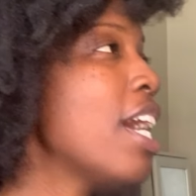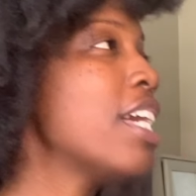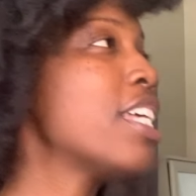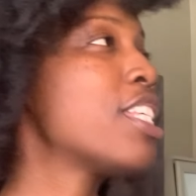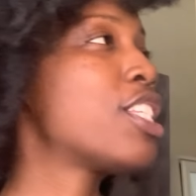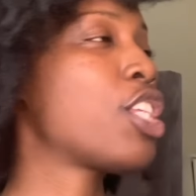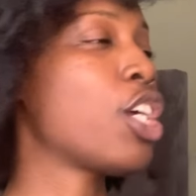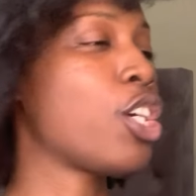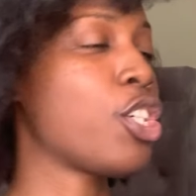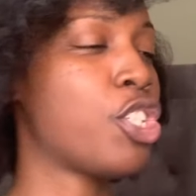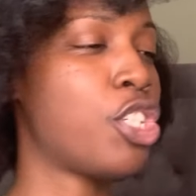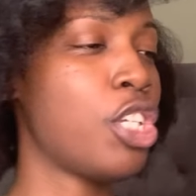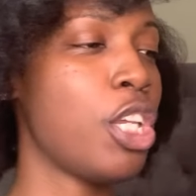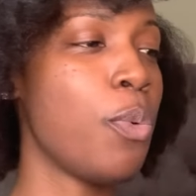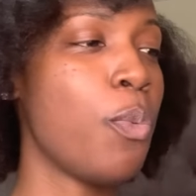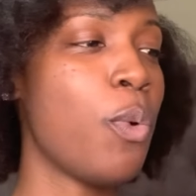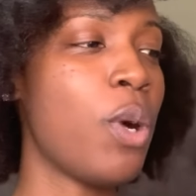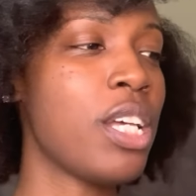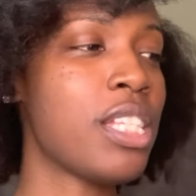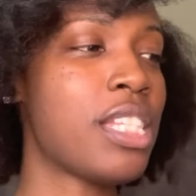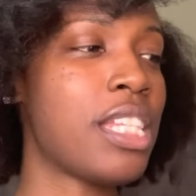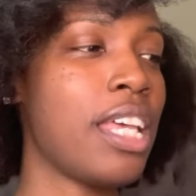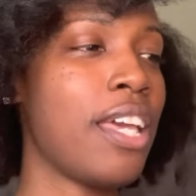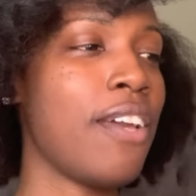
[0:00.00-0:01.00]
So she
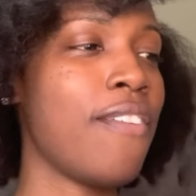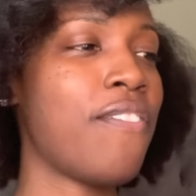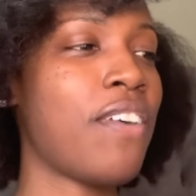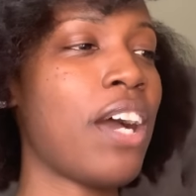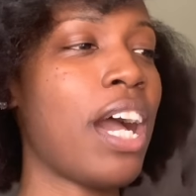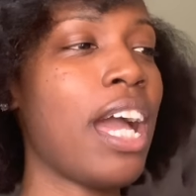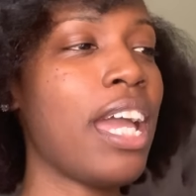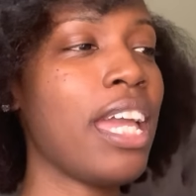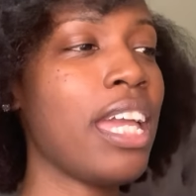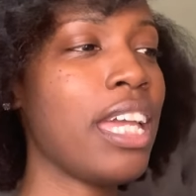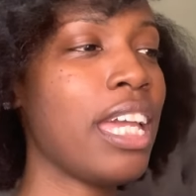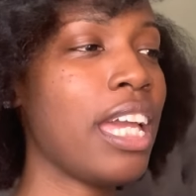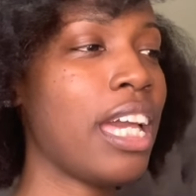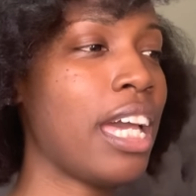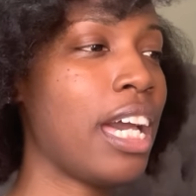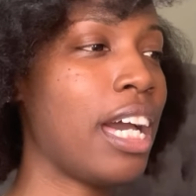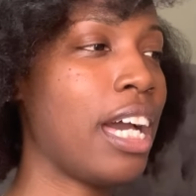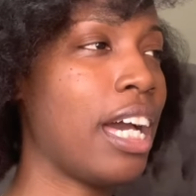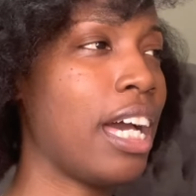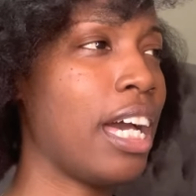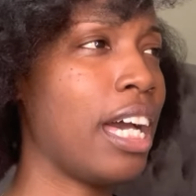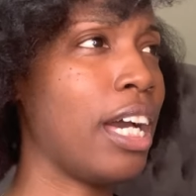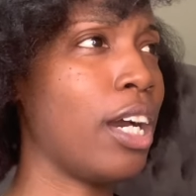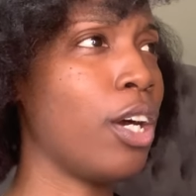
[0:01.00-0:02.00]
wants to invite,
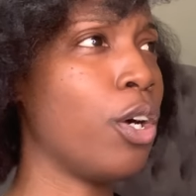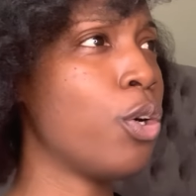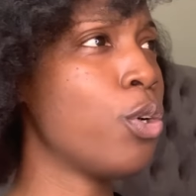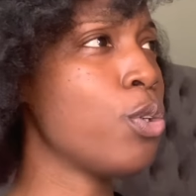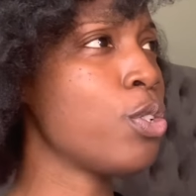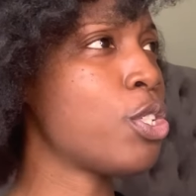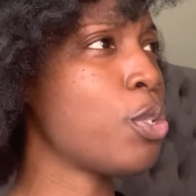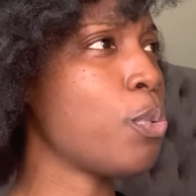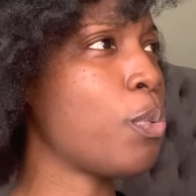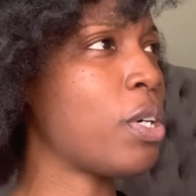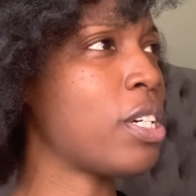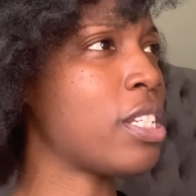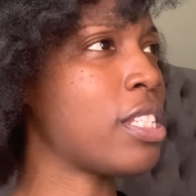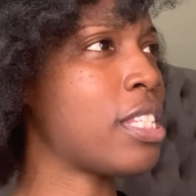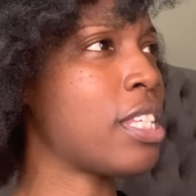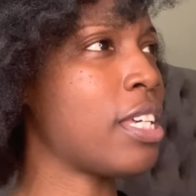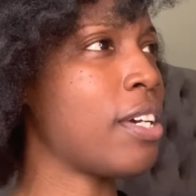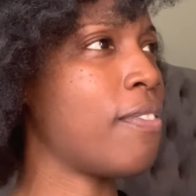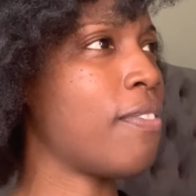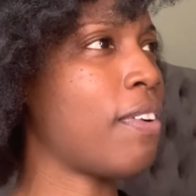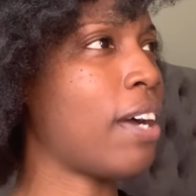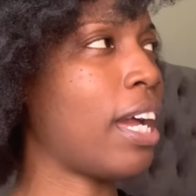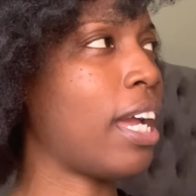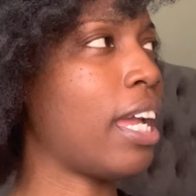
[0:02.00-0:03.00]
who she wanted to
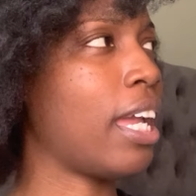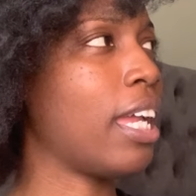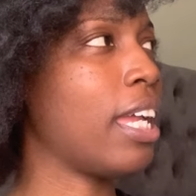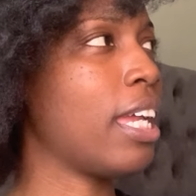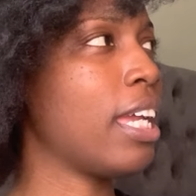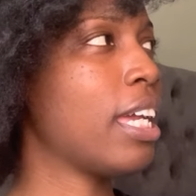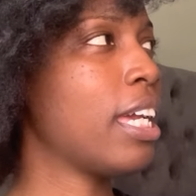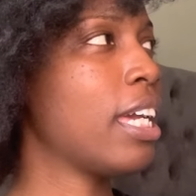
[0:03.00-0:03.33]
invite?